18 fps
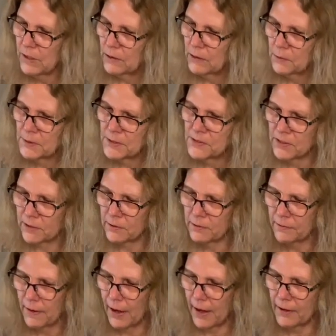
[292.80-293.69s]
me
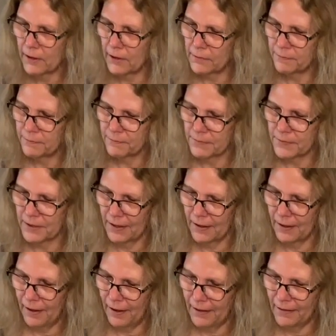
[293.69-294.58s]
see. Hang on.
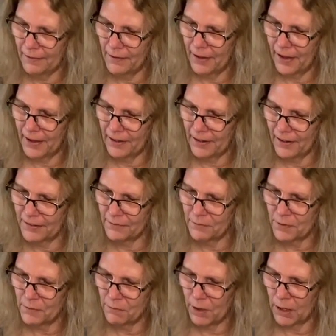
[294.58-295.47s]

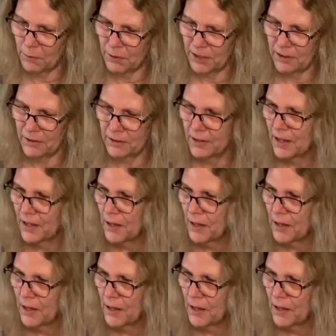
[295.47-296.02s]
Maybe.